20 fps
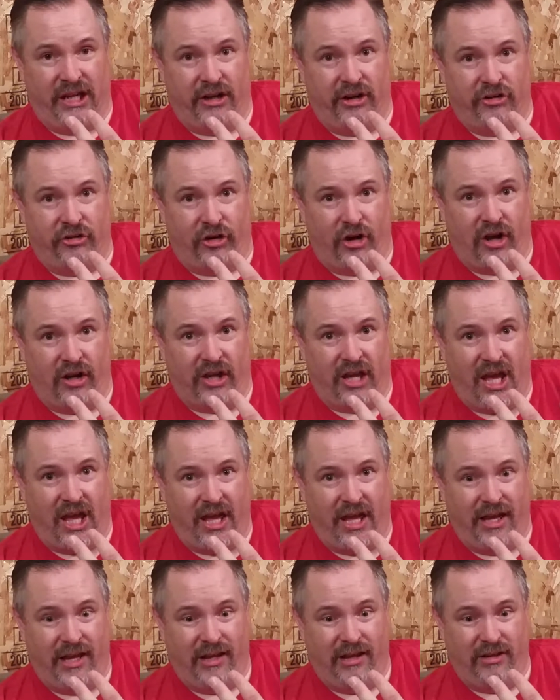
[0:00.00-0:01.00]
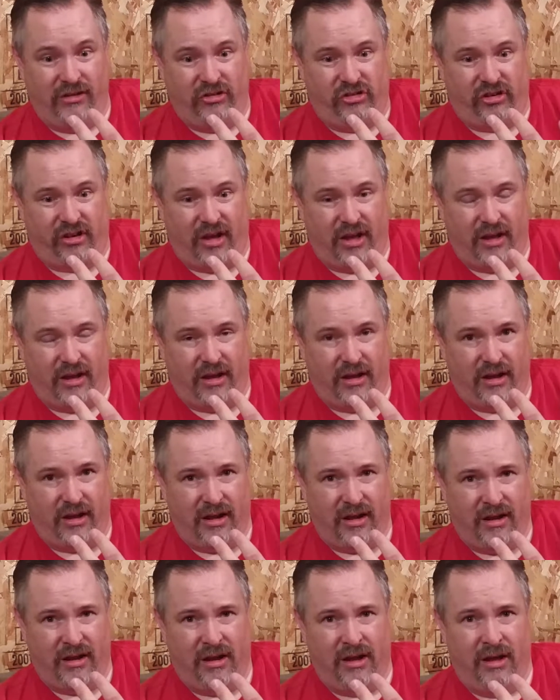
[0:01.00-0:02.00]
in a drug haze,
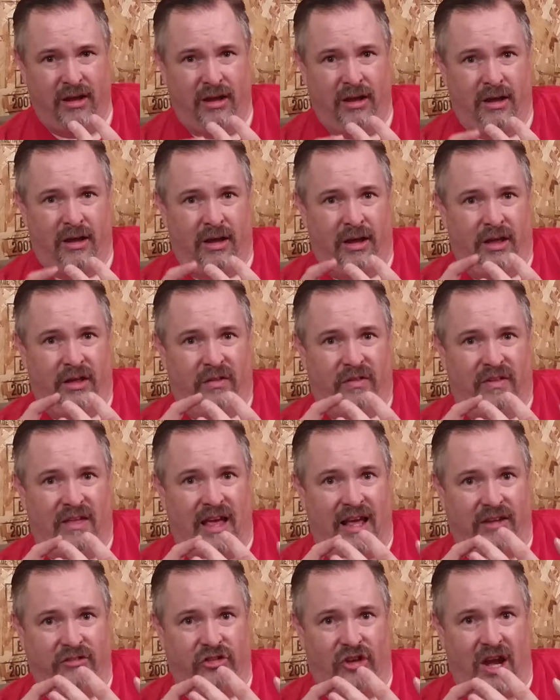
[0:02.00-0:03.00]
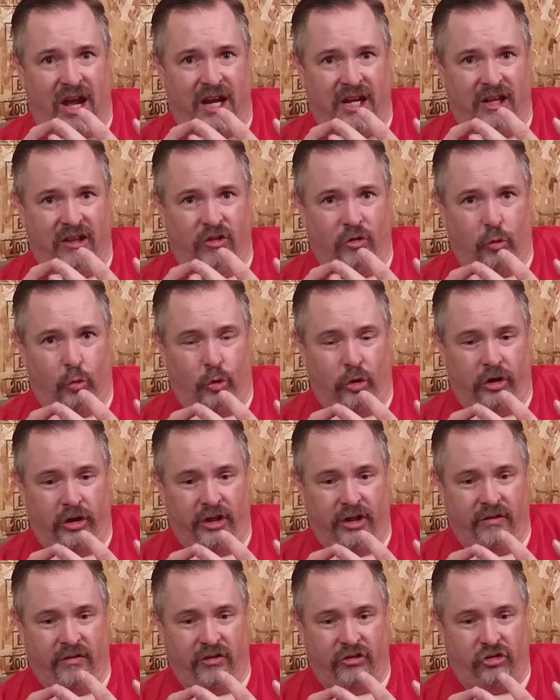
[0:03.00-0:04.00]
the anxiety, the
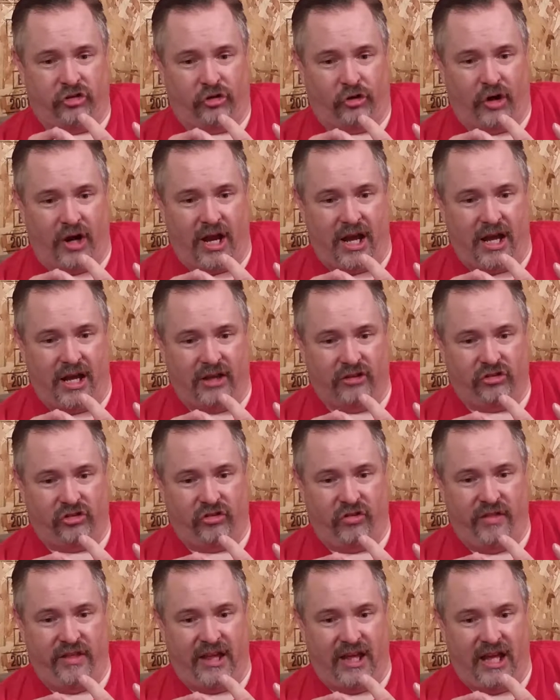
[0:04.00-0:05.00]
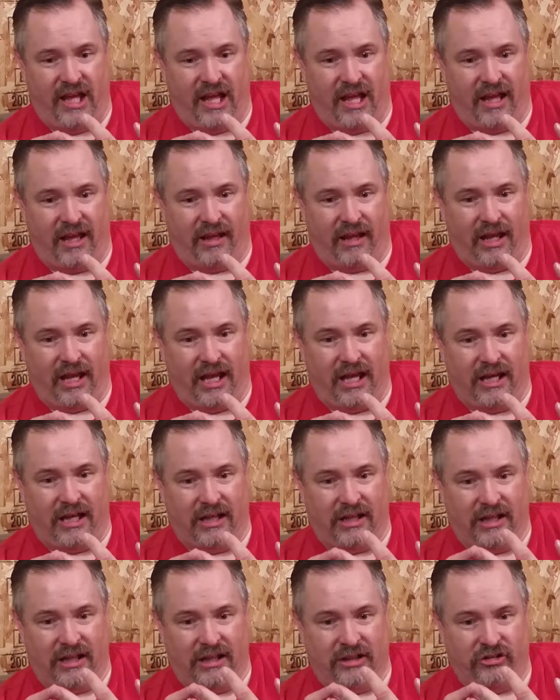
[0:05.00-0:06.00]
worry, the stress,
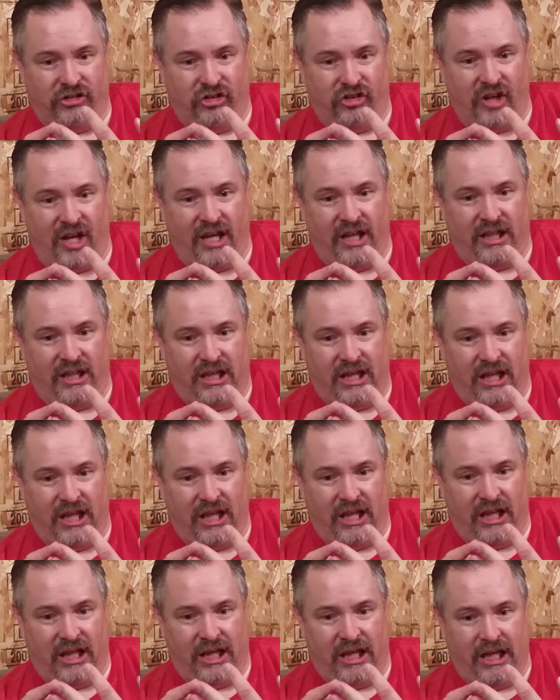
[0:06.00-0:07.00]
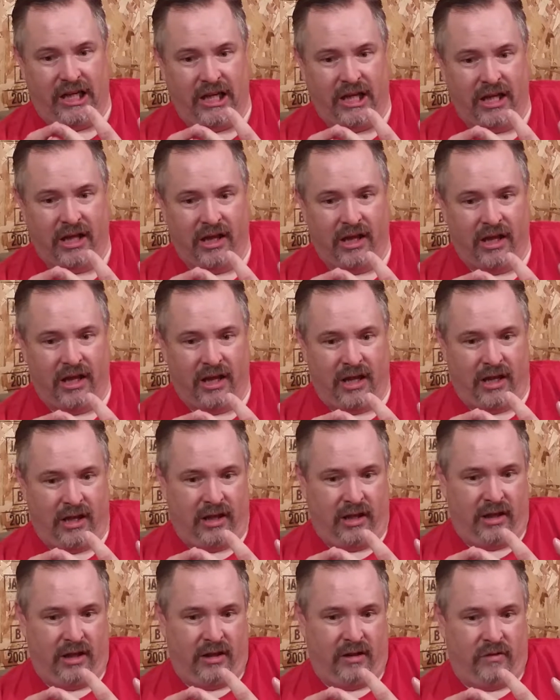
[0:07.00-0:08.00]
the shaking,
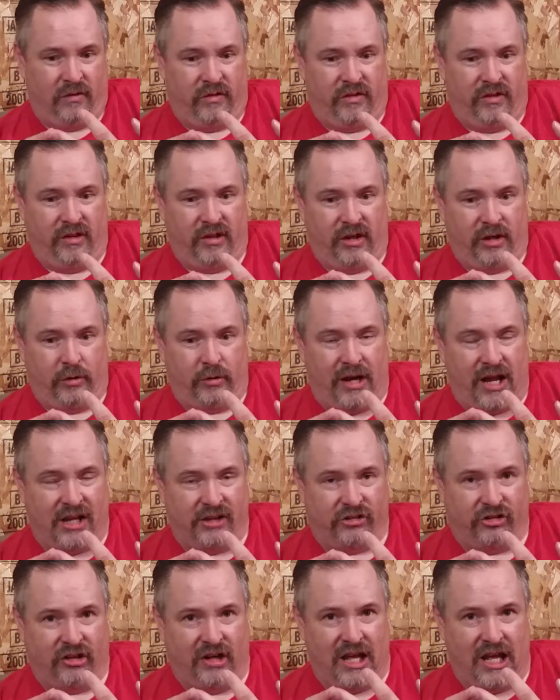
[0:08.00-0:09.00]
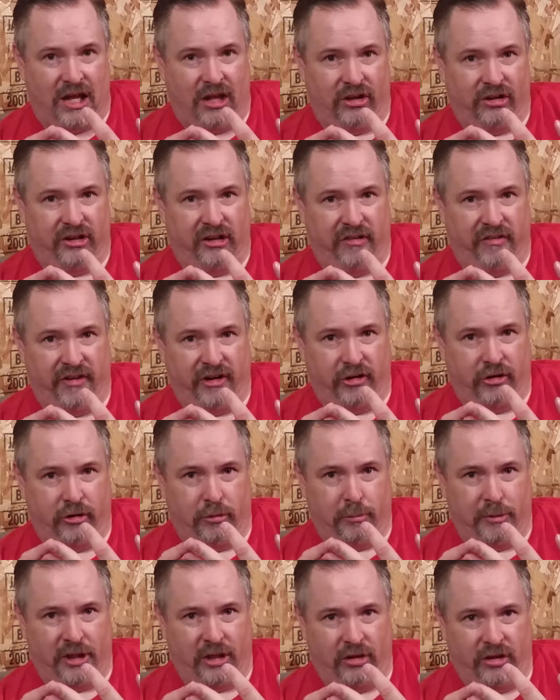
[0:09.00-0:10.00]
the irrationality, the
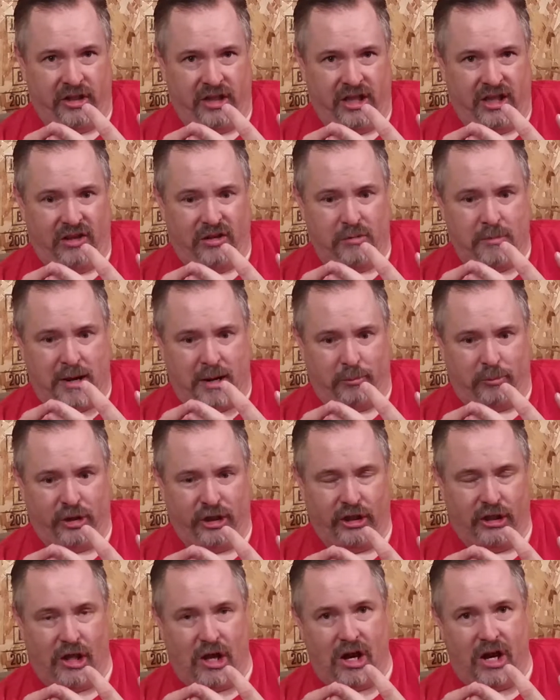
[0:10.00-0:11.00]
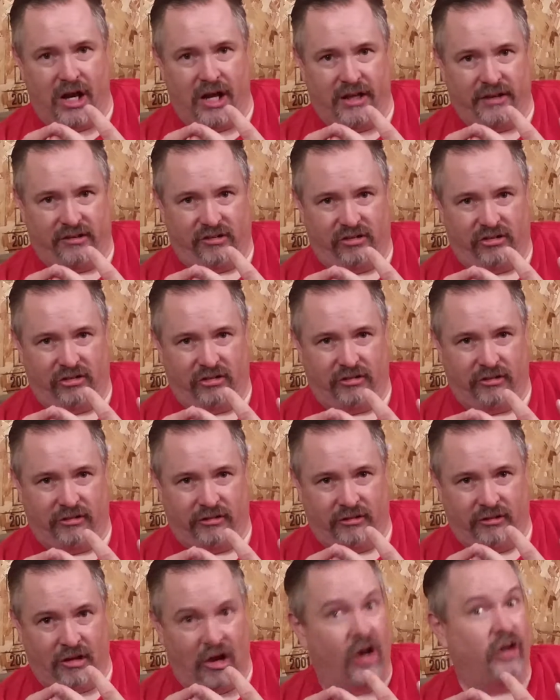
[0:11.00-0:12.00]
irritability, the memory
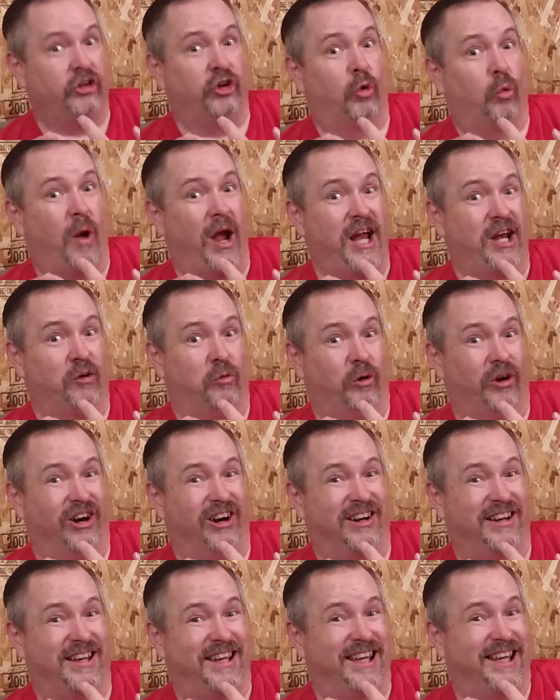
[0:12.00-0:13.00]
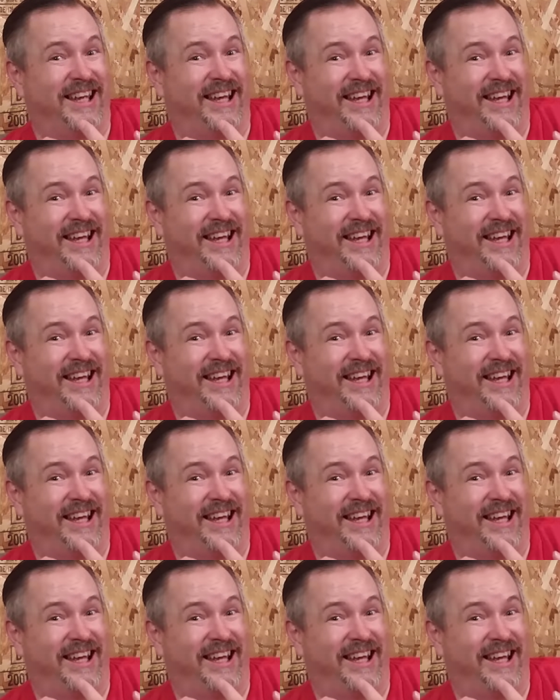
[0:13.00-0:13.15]
loss on your way to work.